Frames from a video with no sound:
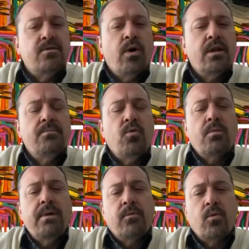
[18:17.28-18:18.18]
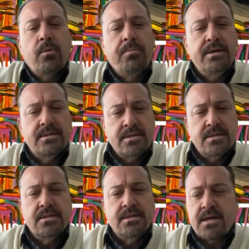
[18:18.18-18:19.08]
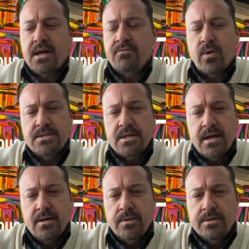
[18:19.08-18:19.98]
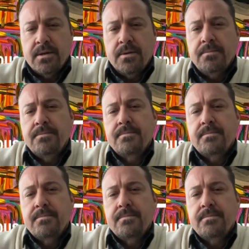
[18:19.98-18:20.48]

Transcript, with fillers: one of the more memorable pieces that's kind of resonated with you?